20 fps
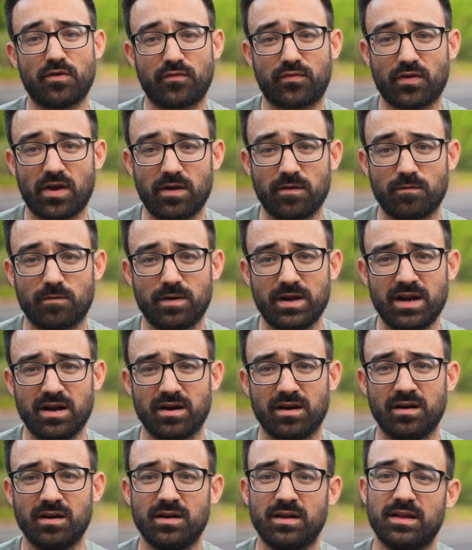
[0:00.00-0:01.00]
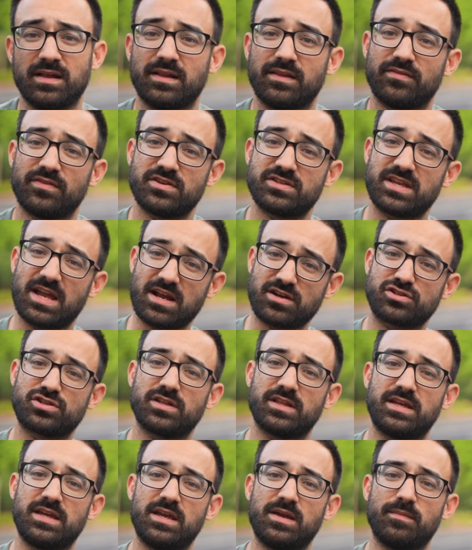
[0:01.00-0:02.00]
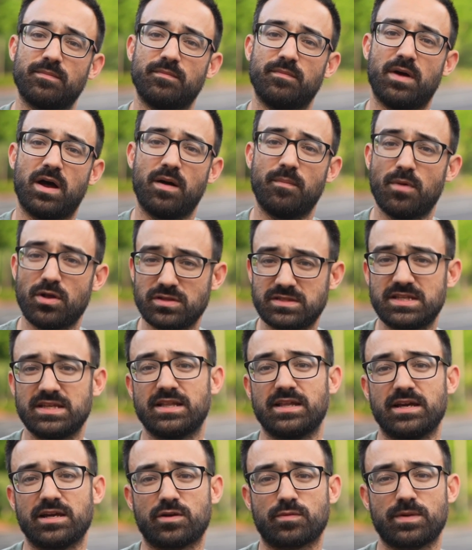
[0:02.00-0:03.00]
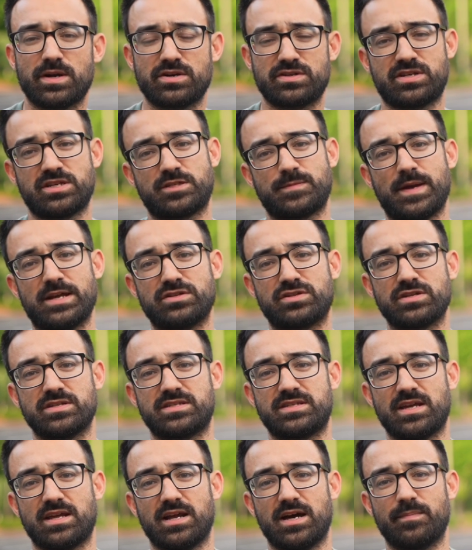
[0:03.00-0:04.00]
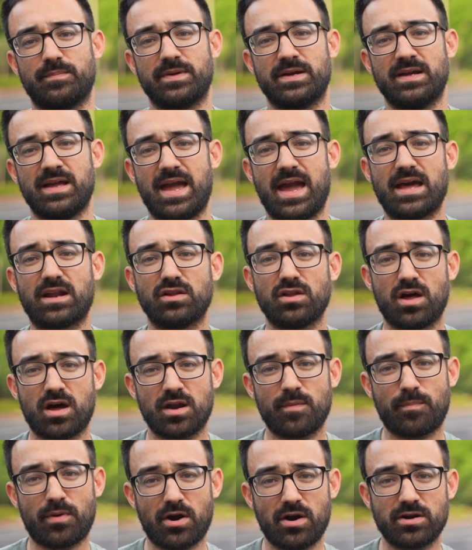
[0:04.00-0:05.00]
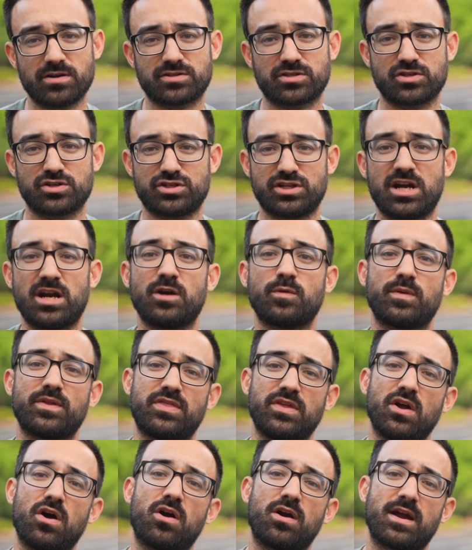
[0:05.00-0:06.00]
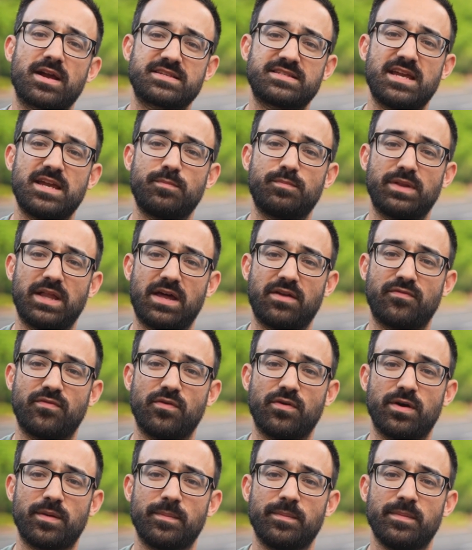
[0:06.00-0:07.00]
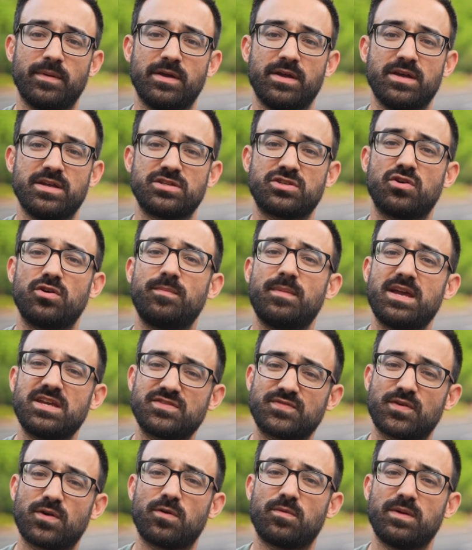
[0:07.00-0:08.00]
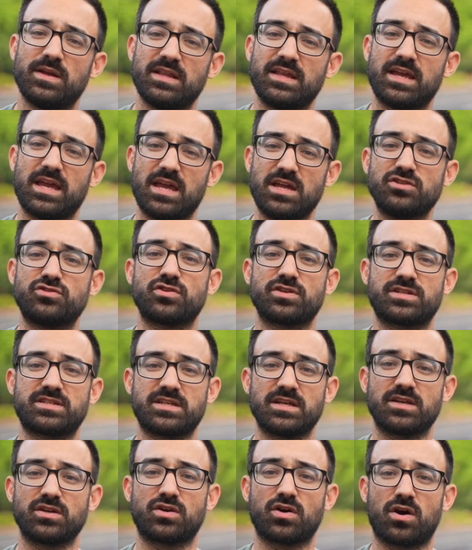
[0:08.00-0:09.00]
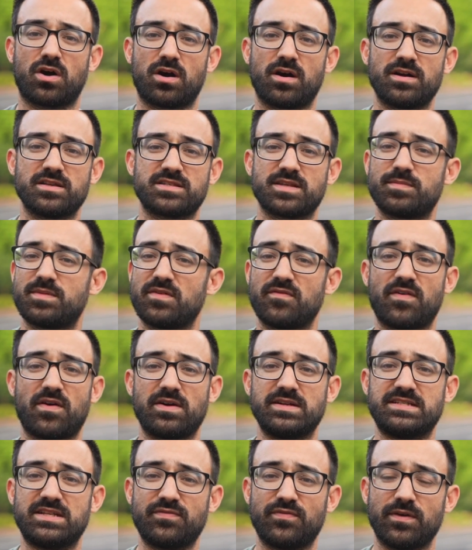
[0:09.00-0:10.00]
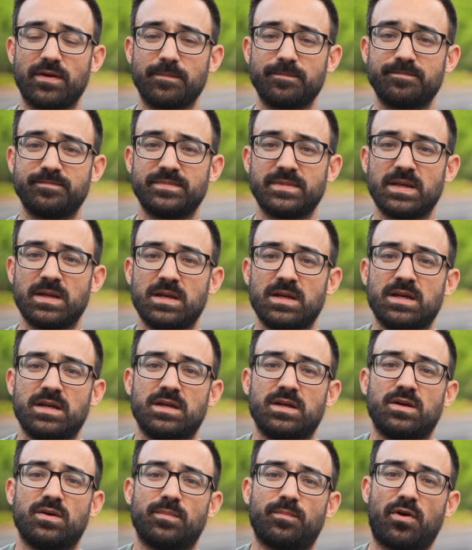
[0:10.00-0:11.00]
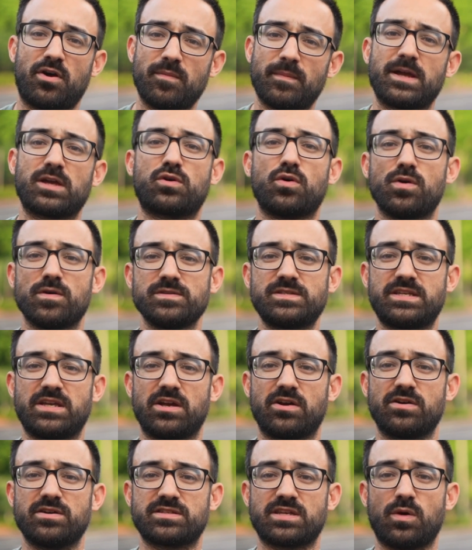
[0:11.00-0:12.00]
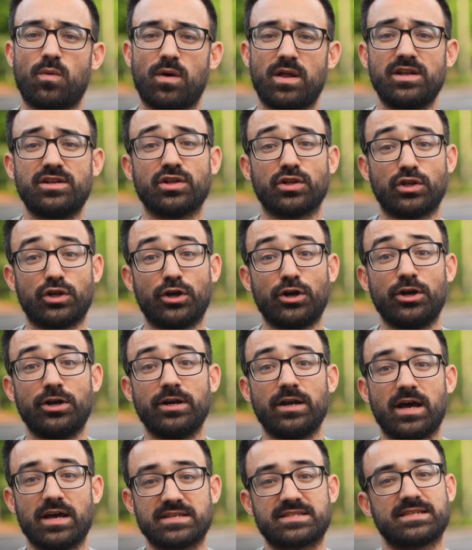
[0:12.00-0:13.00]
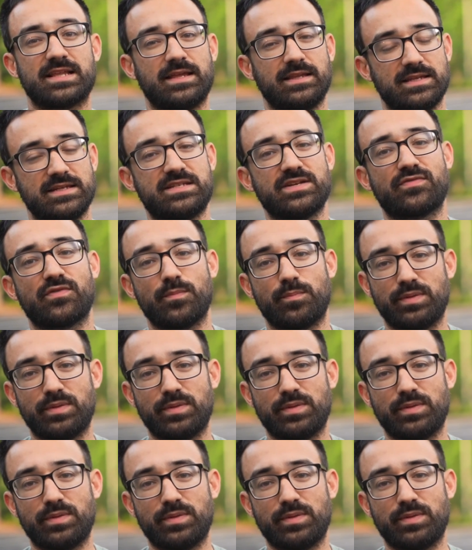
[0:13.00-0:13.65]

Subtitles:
front and rear. There's actually a multi-link rear suspension setup, and a lot of parts are shared with the RX-8 platform. So it makes for a really interesting car and something very different. Part of my goals here is I wanted to learn a slightly different